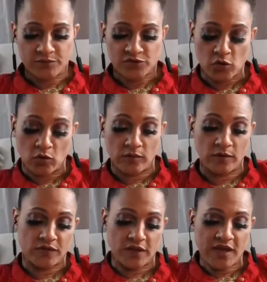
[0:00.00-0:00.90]

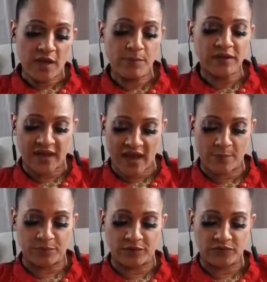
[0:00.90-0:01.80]
So the
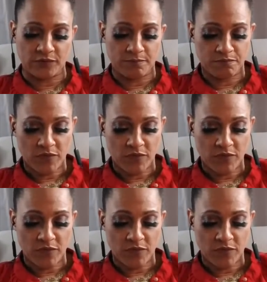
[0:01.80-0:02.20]
hippocampus,